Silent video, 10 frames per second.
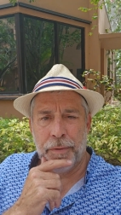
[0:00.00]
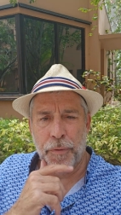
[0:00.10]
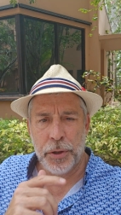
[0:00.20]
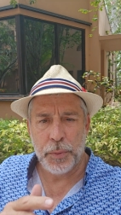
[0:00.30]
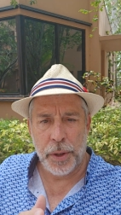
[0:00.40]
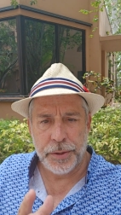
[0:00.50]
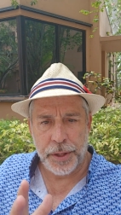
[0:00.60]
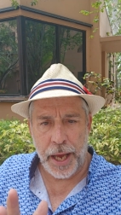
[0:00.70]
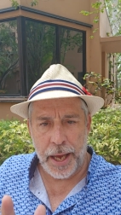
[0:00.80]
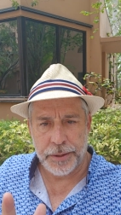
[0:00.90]
the first was
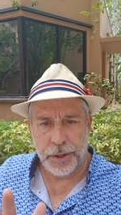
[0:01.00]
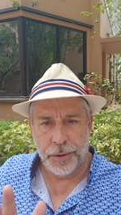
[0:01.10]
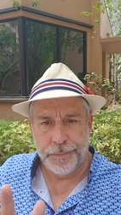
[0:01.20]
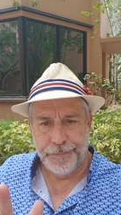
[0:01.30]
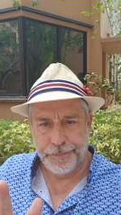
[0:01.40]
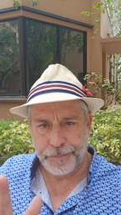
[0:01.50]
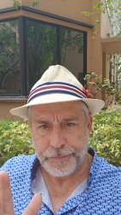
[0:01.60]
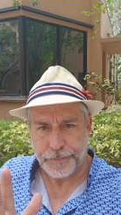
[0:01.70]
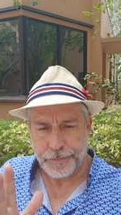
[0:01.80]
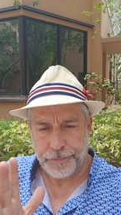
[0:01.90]
the Haskell,
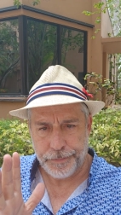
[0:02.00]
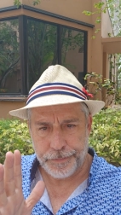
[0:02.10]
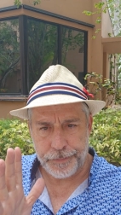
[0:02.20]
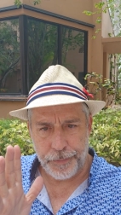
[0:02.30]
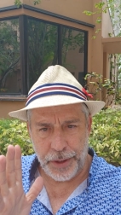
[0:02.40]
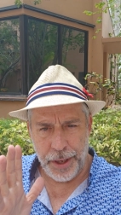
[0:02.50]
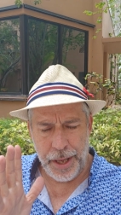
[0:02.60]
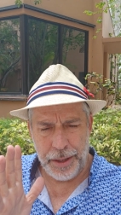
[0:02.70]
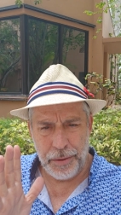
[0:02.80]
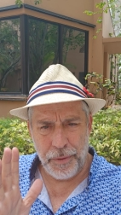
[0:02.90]

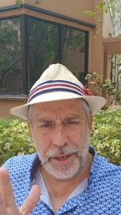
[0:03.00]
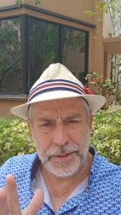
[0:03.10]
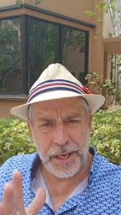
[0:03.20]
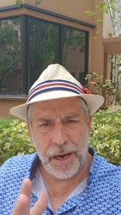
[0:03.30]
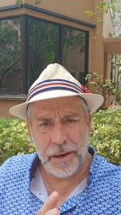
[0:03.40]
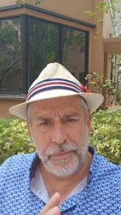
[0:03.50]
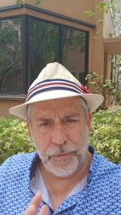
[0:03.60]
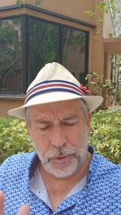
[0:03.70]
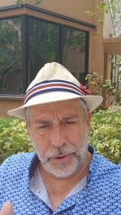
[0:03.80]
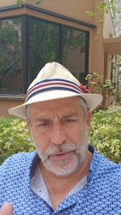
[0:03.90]
and the race kind of
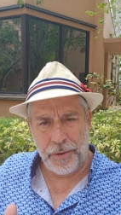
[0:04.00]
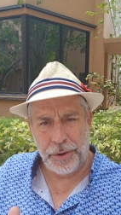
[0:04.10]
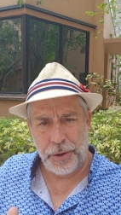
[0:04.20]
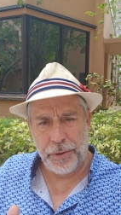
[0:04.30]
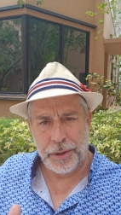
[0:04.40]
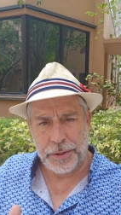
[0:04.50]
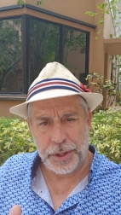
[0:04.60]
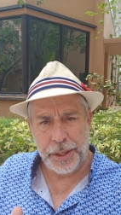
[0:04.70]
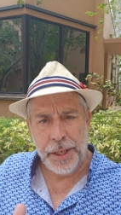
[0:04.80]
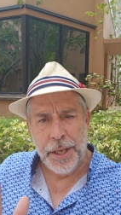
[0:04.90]
unfolded very
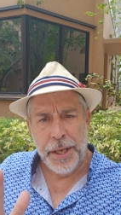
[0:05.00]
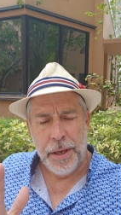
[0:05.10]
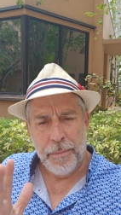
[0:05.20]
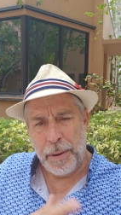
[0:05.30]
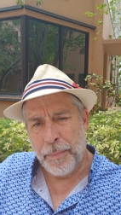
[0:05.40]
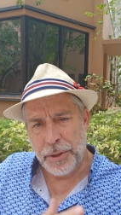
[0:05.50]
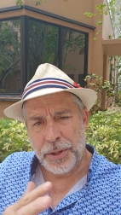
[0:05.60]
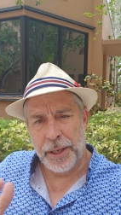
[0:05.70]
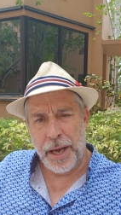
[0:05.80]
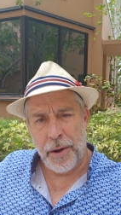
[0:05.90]
curiously, but
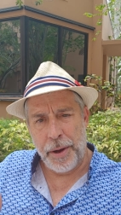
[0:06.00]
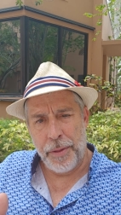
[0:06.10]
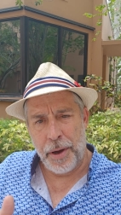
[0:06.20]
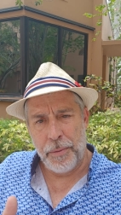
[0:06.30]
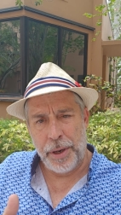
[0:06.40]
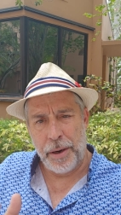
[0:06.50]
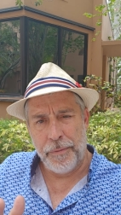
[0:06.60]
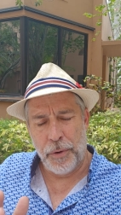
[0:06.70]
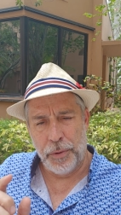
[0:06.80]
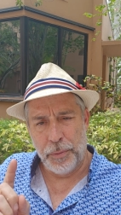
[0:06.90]
much like how I thought it would
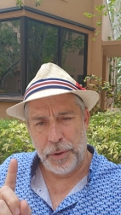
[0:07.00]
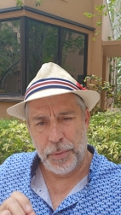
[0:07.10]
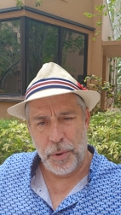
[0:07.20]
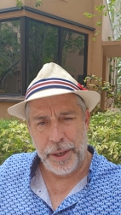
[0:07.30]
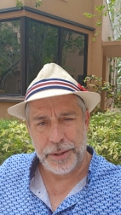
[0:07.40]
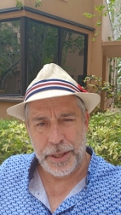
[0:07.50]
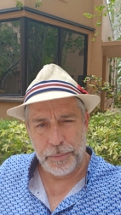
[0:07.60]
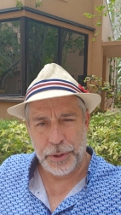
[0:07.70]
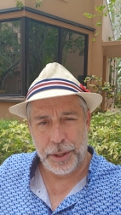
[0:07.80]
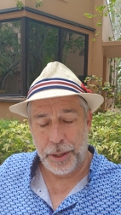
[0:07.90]
unfold, with one
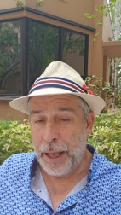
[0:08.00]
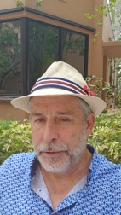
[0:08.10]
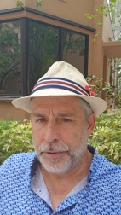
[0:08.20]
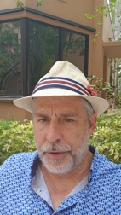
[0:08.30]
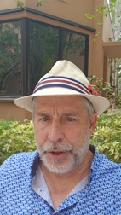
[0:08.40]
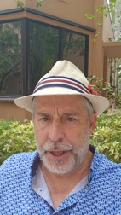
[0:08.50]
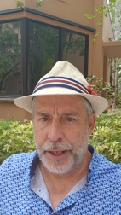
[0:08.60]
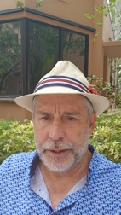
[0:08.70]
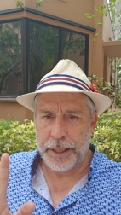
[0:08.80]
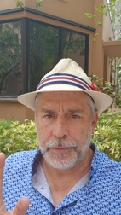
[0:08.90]
exception, and that was a very
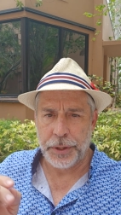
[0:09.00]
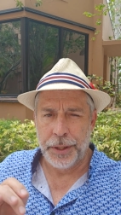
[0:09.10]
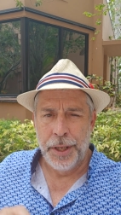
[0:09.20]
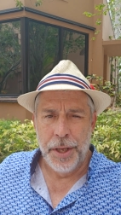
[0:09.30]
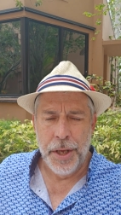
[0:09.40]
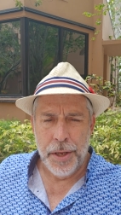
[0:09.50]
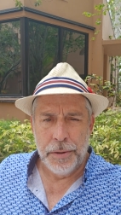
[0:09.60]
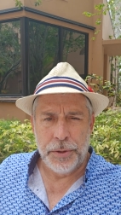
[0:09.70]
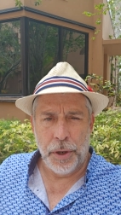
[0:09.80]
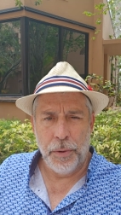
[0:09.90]
key exception.
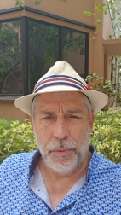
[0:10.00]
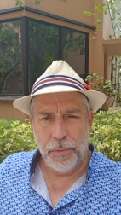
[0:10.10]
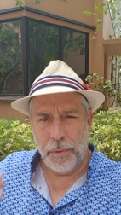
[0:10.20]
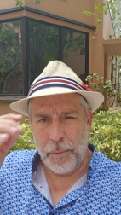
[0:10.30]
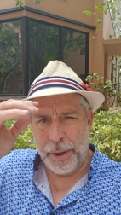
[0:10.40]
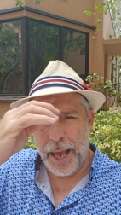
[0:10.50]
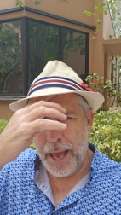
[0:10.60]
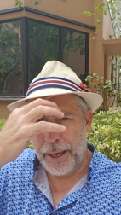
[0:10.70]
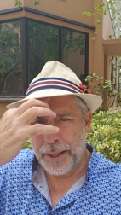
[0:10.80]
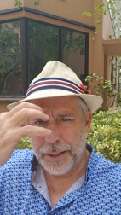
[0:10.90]
So what we
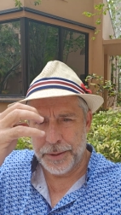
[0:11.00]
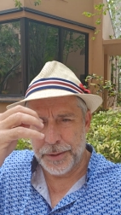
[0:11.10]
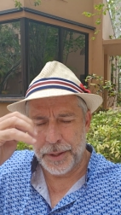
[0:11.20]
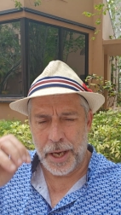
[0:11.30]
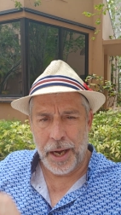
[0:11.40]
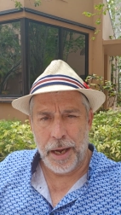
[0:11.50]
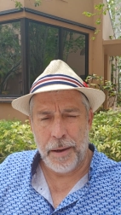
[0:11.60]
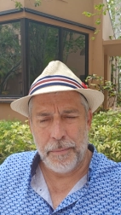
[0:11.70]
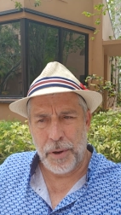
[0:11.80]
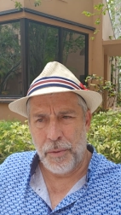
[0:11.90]
had is
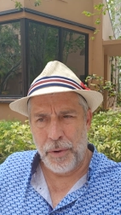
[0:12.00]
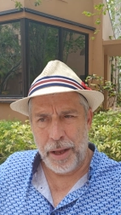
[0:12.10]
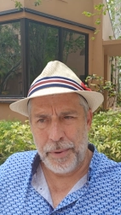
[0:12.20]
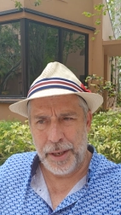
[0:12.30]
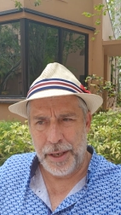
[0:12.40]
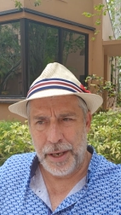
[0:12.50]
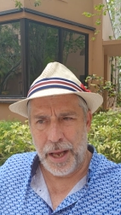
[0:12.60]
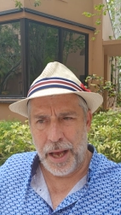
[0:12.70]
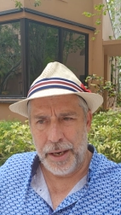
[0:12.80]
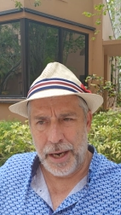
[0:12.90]
um, Arabian
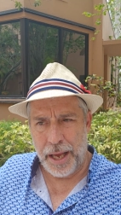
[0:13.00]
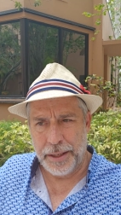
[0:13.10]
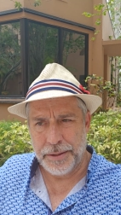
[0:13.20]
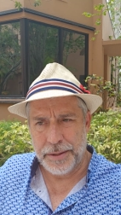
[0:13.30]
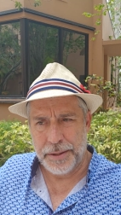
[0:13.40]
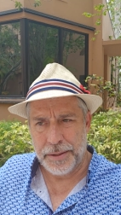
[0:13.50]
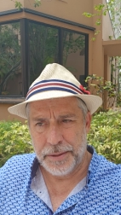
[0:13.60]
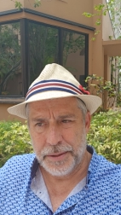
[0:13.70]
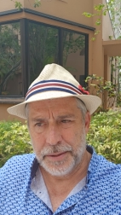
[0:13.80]
uh, Nights